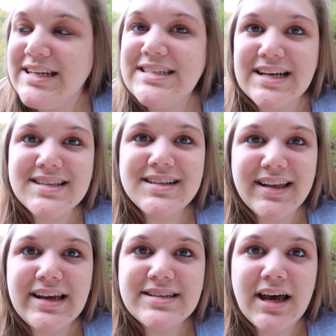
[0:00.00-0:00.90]
he doesn't
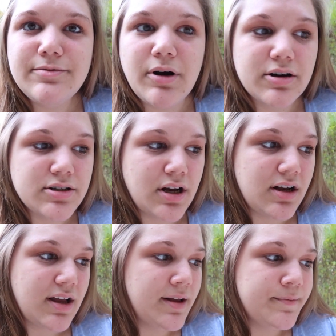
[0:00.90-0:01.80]
like sidewalk
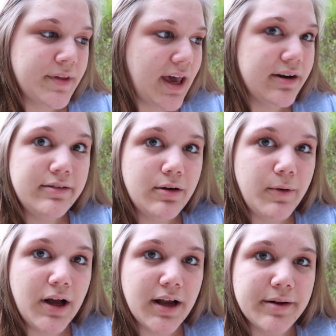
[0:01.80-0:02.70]
chalk. I don't know
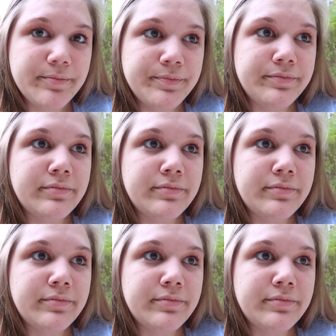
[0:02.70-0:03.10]
why.